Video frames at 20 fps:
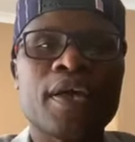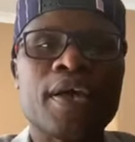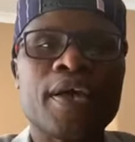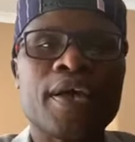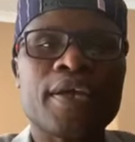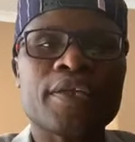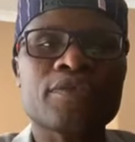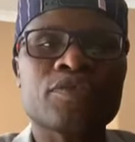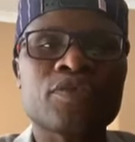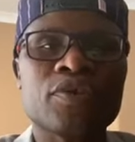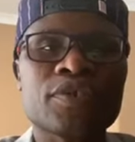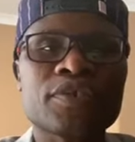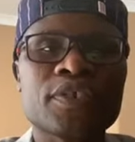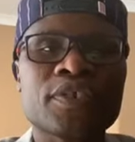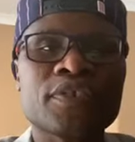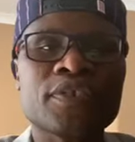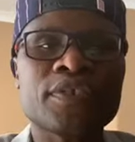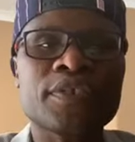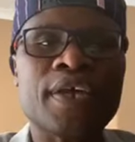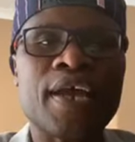Uh,
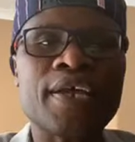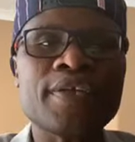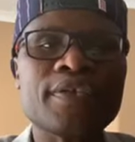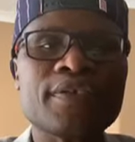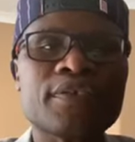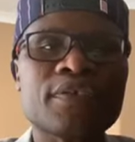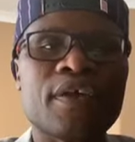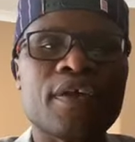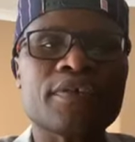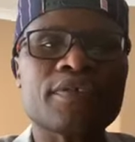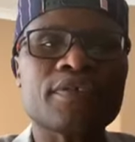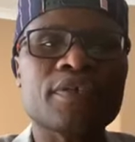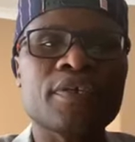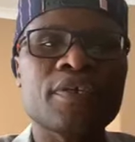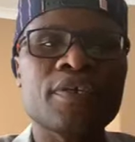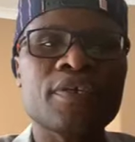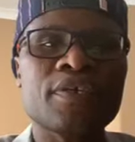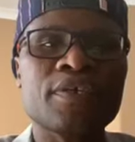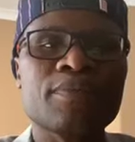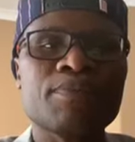Dr. Siddharth is
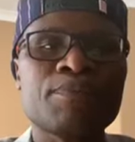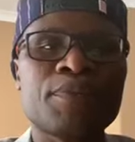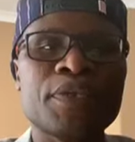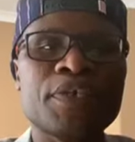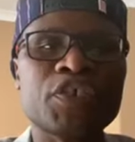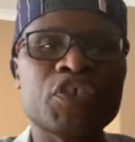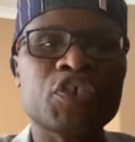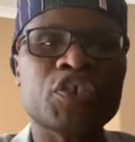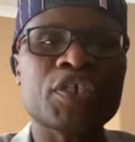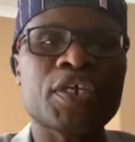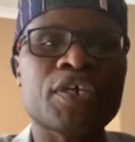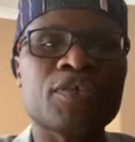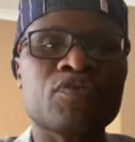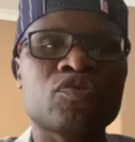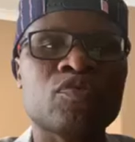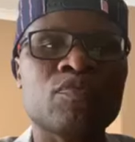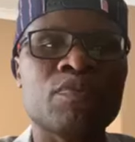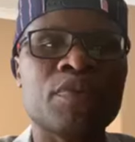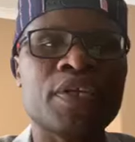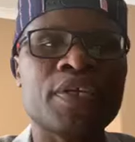asking, please share
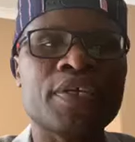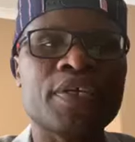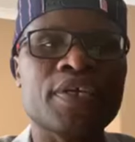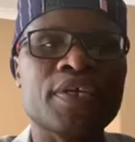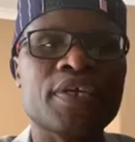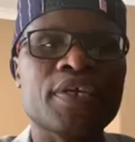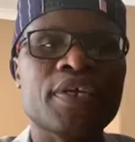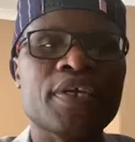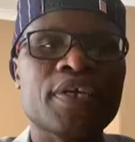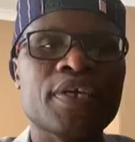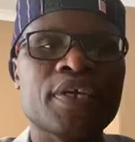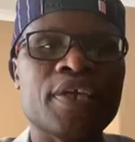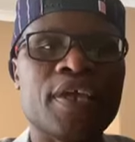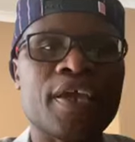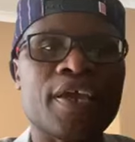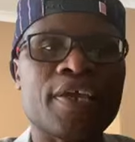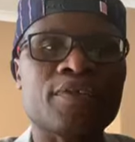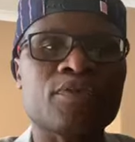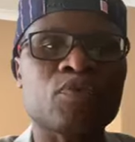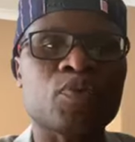Zoom link
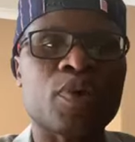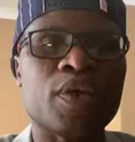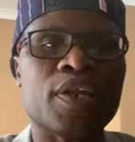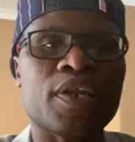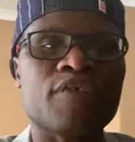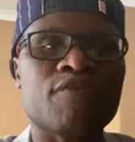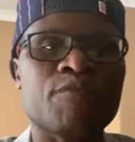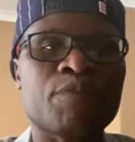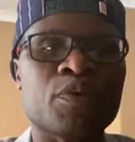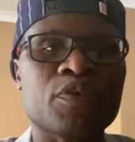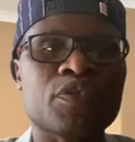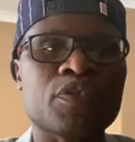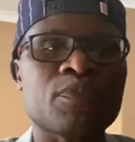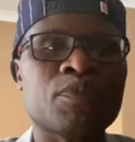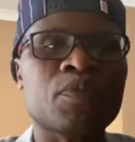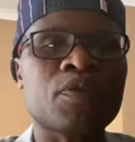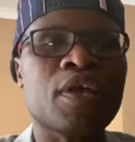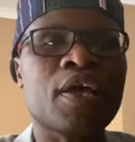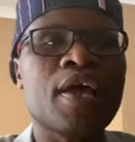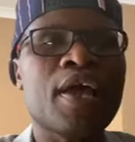here as well if
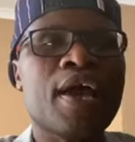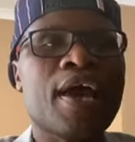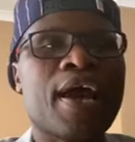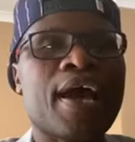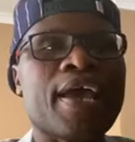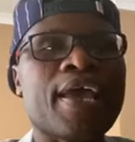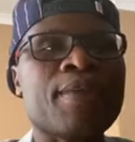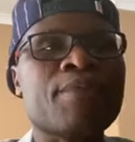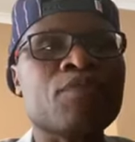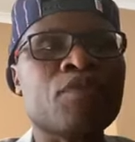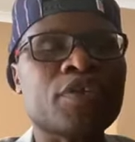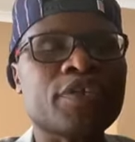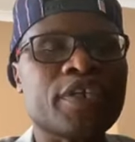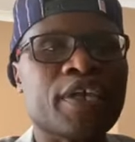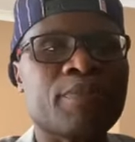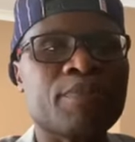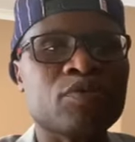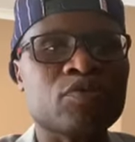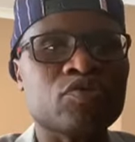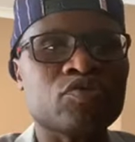possible. I am
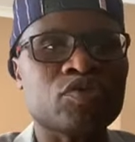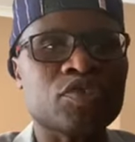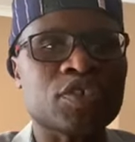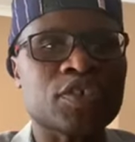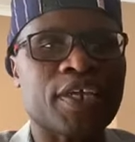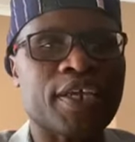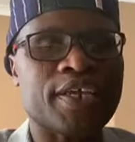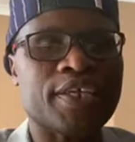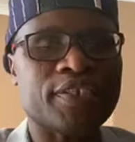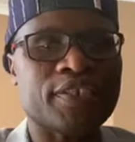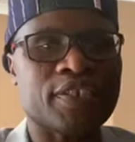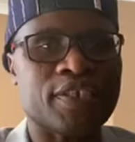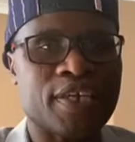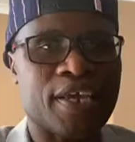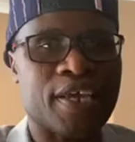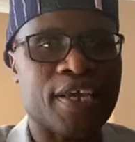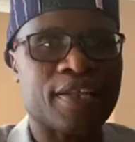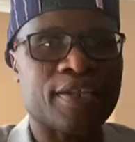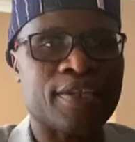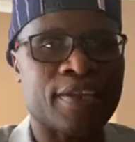not able to share it
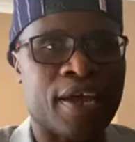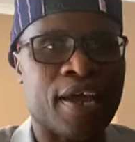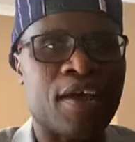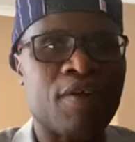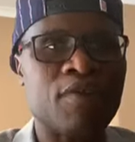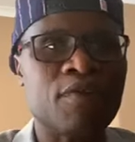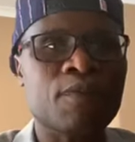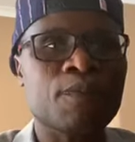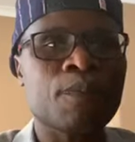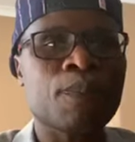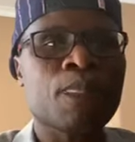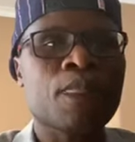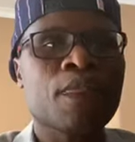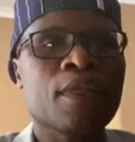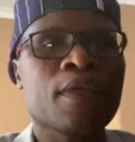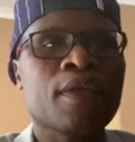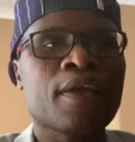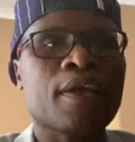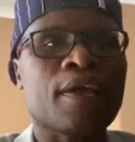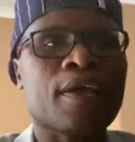here now.
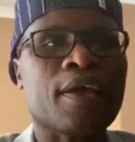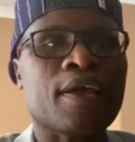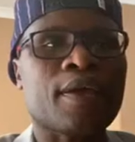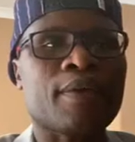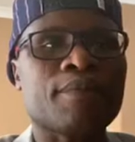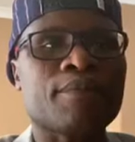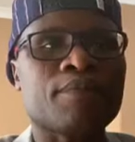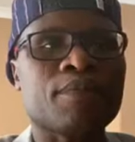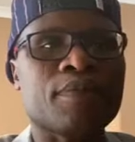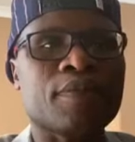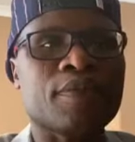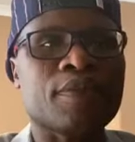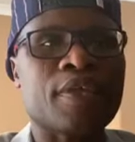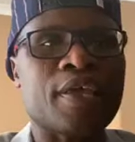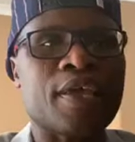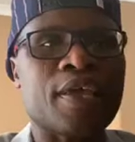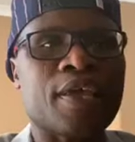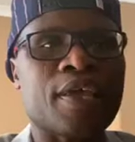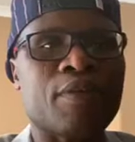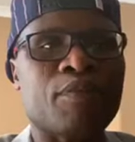Uh,
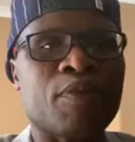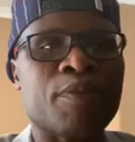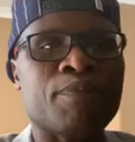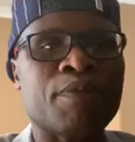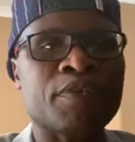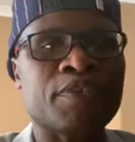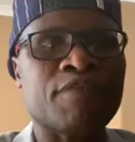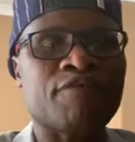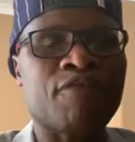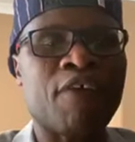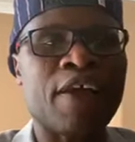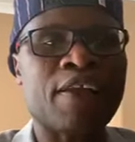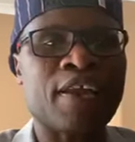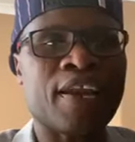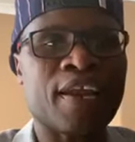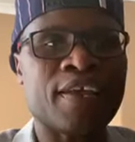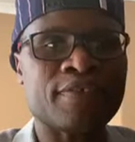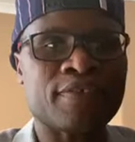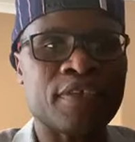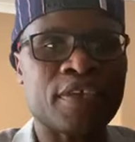they were busy
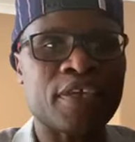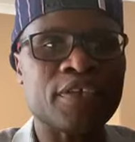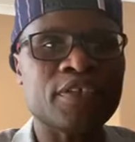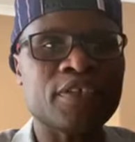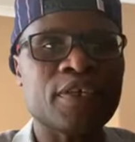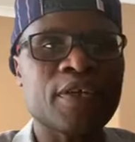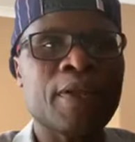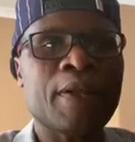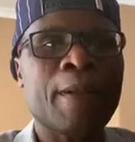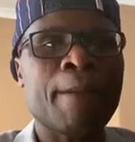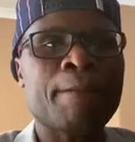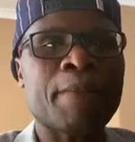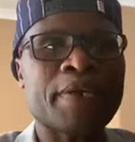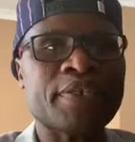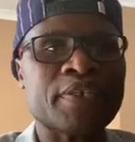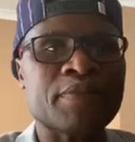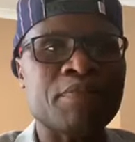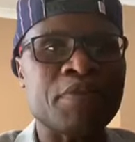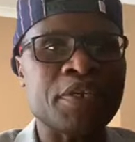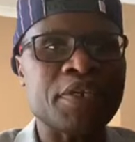finalizing it,
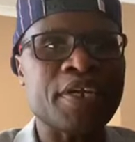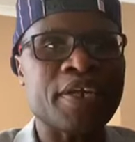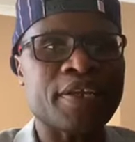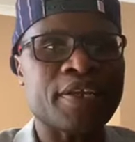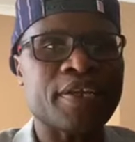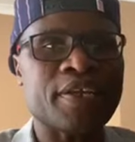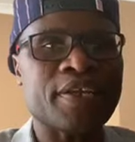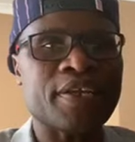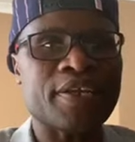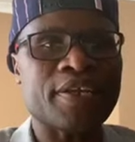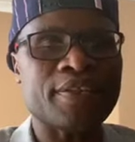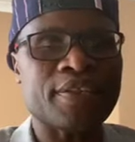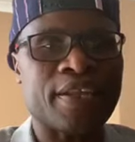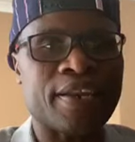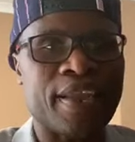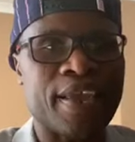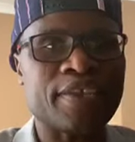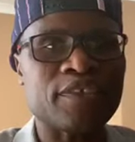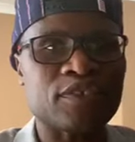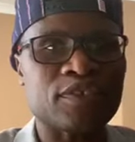but immediately in
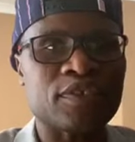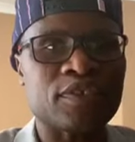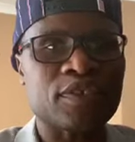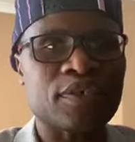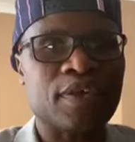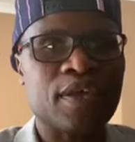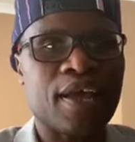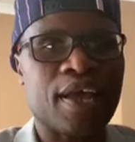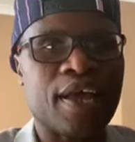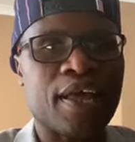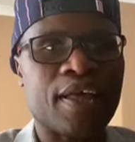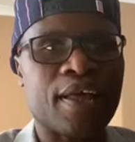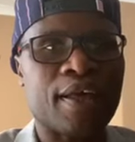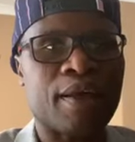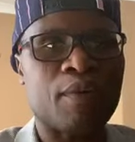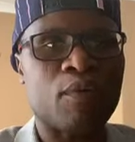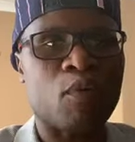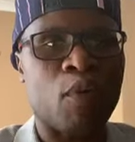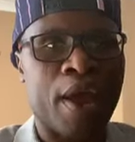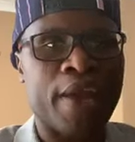the next
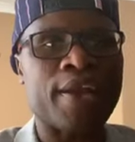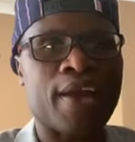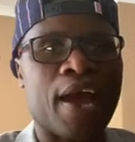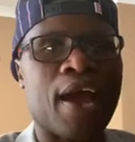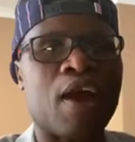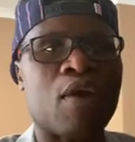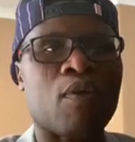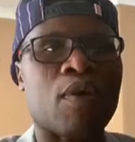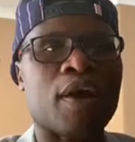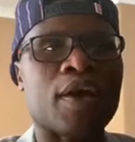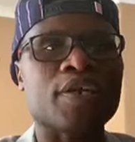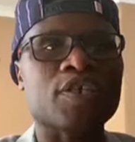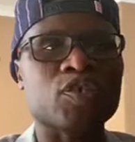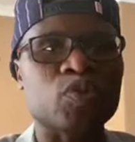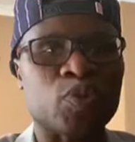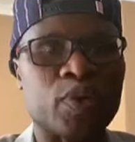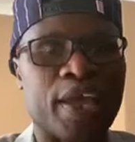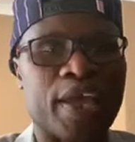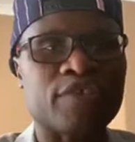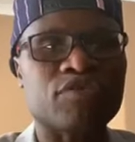uh, one hour,
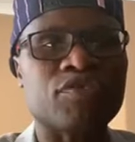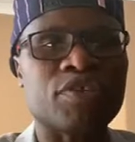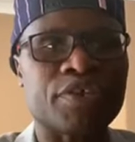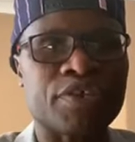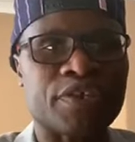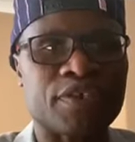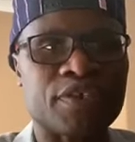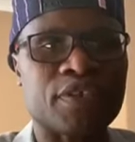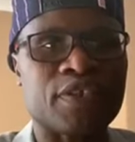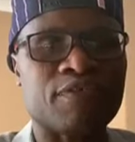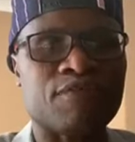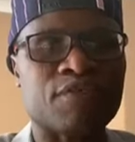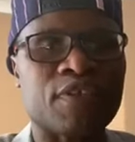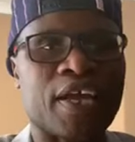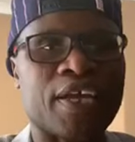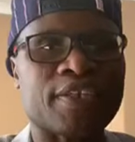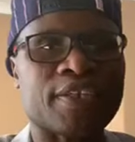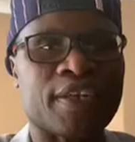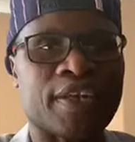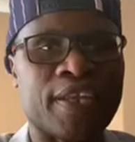you will actually receive
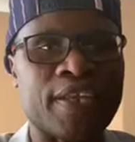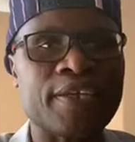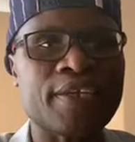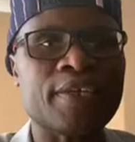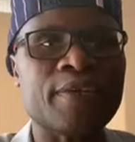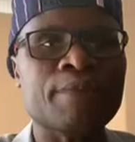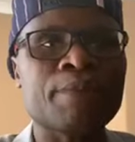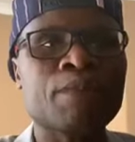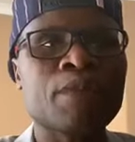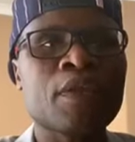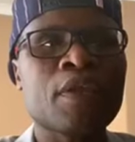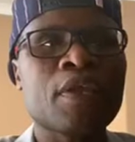that link.